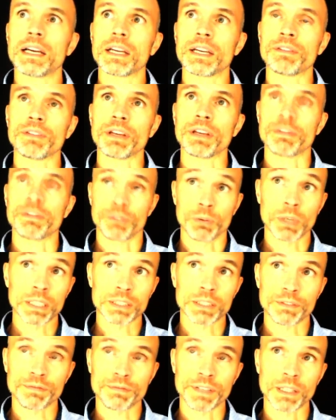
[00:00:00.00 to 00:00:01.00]
if you
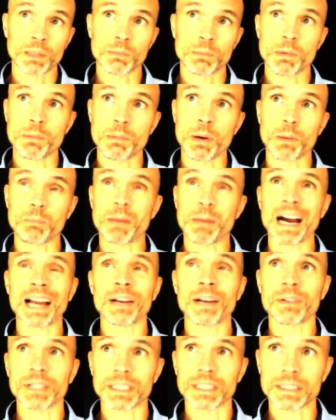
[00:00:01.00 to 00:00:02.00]
watch a film about
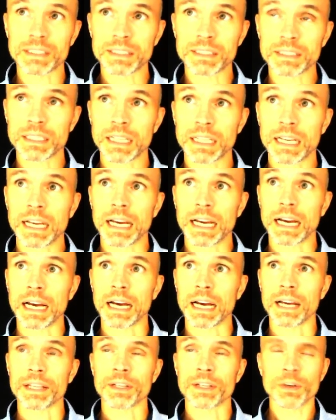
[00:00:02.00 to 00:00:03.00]
pirates,
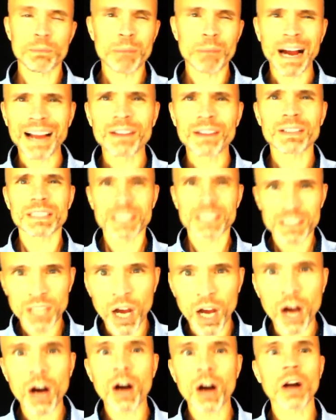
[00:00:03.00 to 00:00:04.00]
pirates
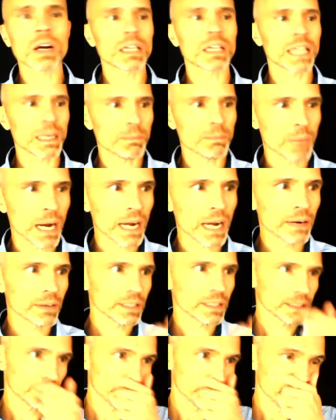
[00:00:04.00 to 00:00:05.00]
talk like
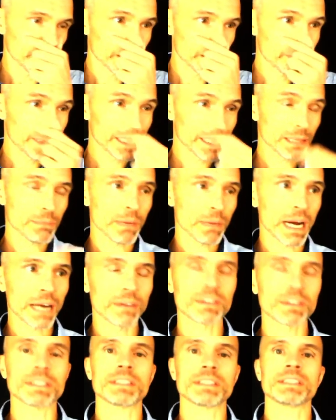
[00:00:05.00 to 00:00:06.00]
pirates. If you want to make the
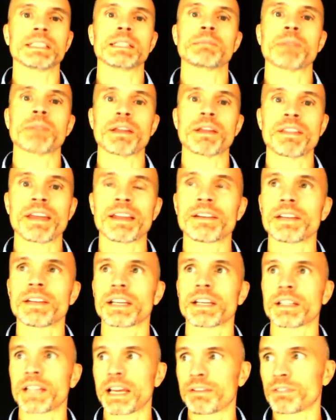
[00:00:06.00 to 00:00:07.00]
pirates seem
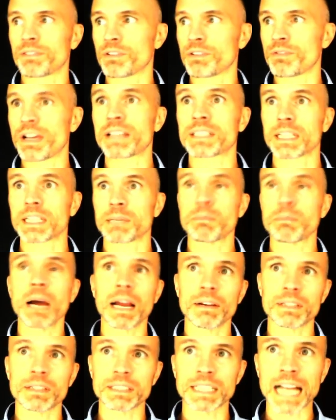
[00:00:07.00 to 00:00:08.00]
authentic, they have to dress like
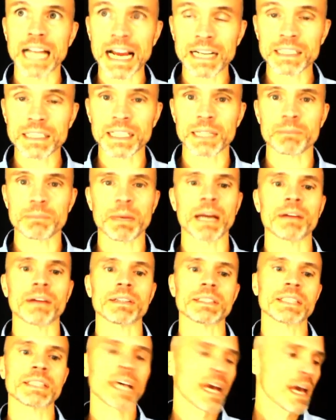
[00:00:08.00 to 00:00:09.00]
pirates and act like
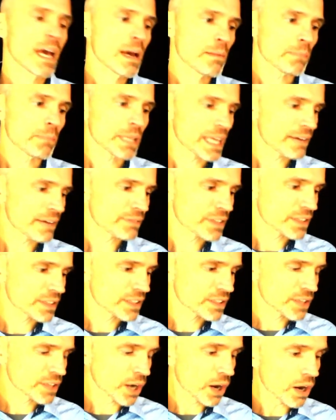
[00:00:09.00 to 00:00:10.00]
pirates, but they have to
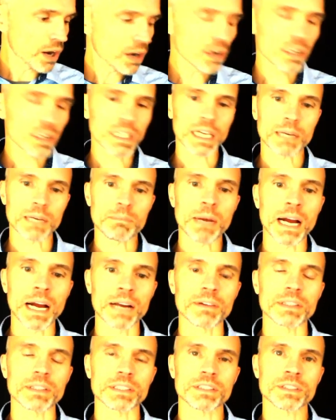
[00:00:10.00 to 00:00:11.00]
talk like
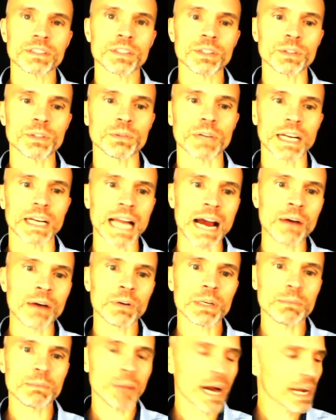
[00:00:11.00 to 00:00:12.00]
pirates too, right? How
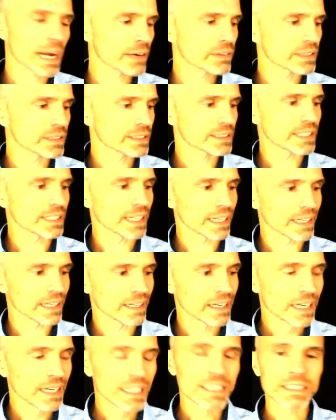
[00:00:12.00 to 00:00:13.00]
would a pirate
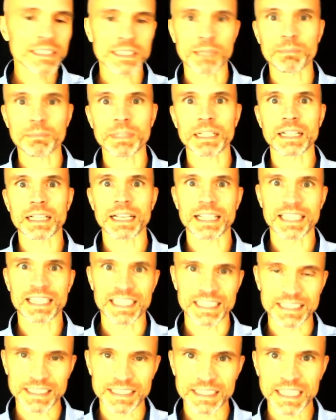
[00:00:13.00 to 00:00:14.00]
say something like
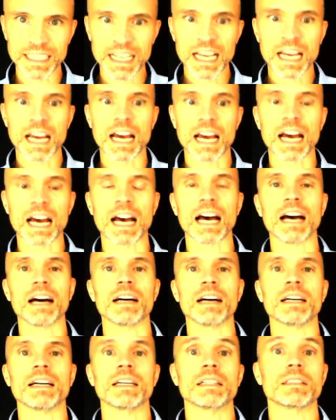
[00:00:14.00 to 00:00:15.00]
this?
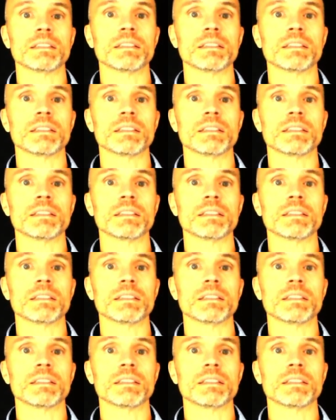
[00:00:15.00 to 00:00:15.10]
Aye,